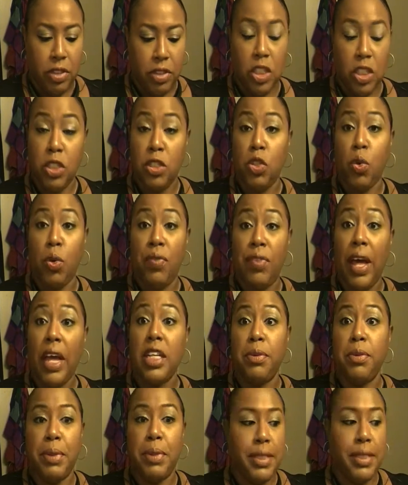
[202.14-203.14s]
Just tore
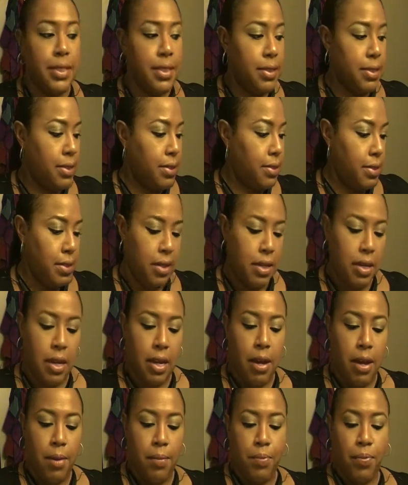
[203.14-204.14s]
that to pieces.
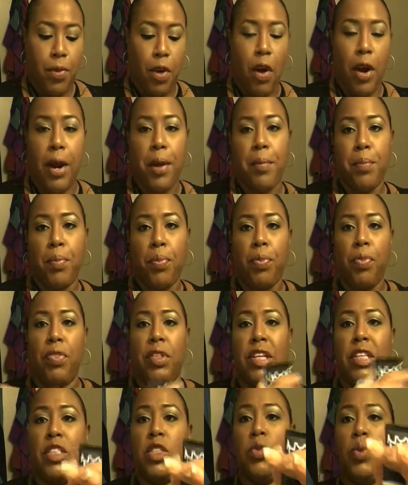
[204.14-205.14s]
Alright,
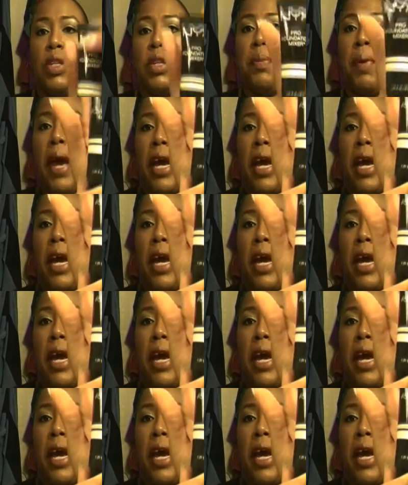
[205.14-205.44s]
this is what the